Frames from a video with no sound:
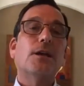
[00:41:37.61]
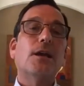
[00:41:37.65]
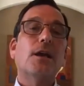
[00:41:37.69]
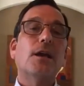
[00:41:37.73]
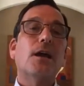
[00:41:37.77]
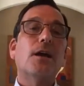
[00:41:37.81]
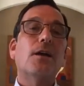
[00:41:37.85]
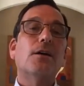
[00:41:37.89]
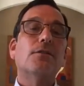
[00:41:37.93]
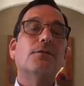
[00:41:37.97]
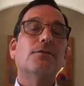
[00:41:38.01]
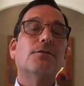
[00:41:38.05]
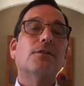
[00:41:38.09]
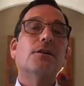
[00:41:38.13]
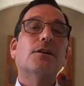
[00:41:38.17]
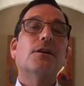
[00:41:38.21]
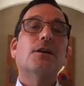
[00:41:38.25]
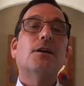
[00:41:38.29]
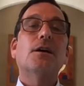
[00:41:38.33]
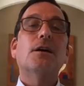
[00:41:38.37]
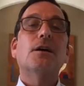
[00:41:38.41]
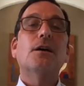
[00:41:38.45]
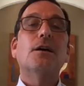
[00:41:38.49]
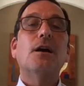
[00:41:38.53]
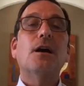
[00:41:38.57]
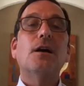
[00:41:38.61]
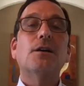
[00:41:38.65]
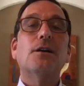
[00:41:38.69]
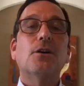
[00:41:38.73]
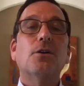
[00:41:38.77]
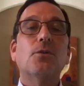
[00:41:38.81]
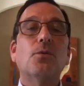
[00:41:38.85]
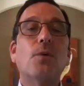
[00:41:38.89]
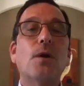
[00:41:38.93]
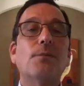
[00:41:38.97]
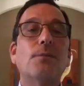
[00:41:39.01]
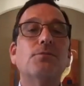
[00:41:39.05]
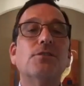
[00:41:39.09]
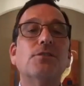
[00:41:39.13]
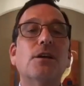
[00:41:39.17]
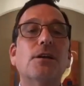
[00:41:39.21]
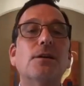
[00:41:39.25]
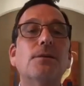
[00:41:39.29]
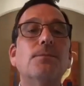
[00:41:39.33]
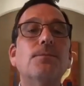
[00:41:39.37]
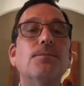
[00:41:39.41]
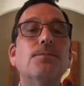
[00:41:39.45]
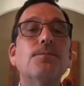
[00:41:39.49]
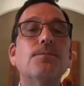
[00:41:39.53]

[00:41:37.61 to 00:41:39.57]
have uh, on our website.